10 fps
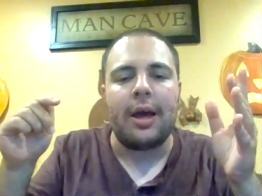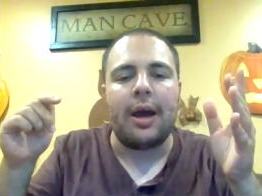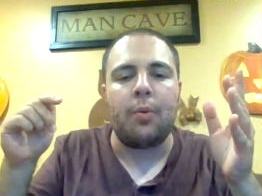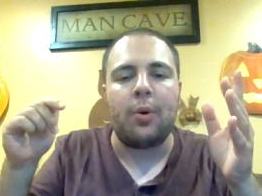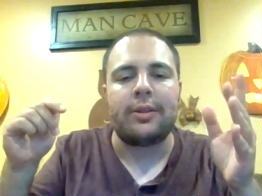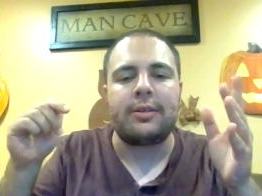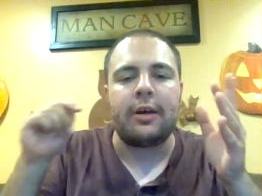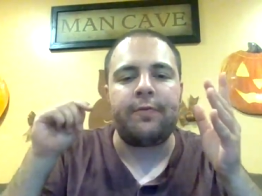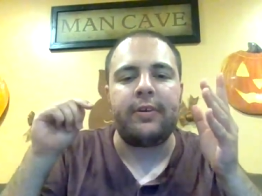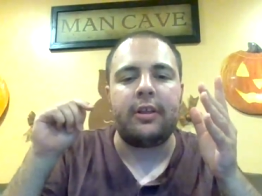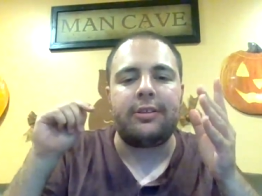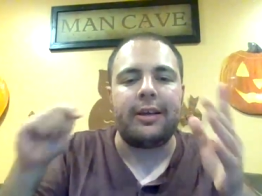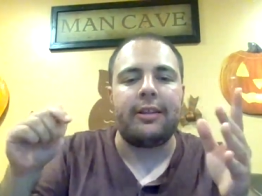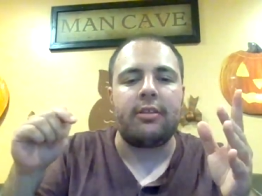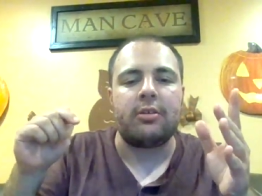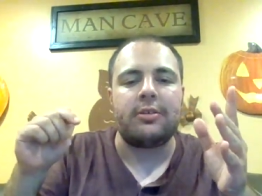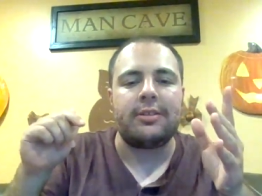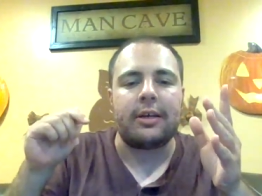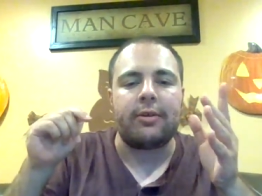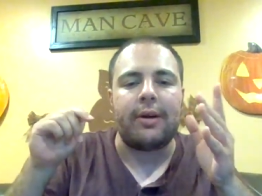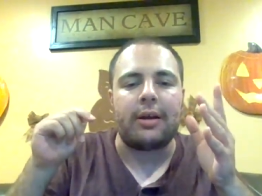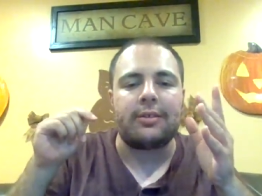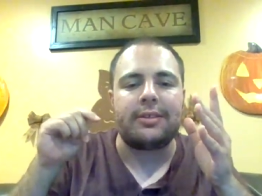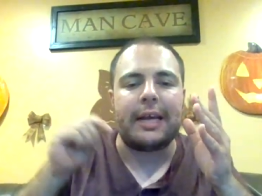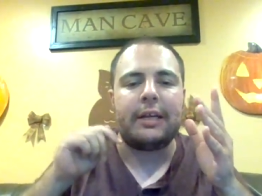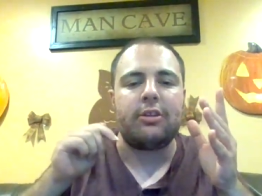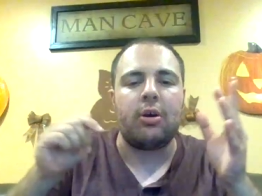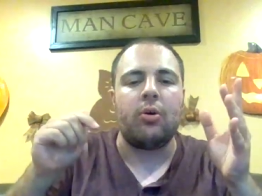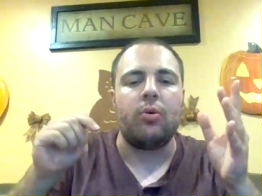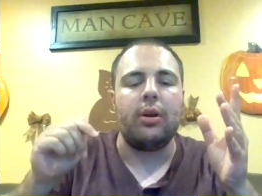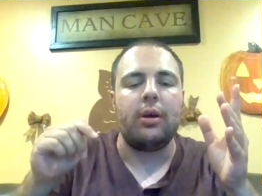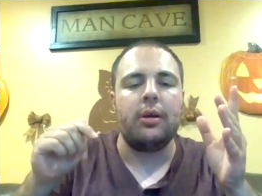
and what's good for your teeth, so stick around stay tuned.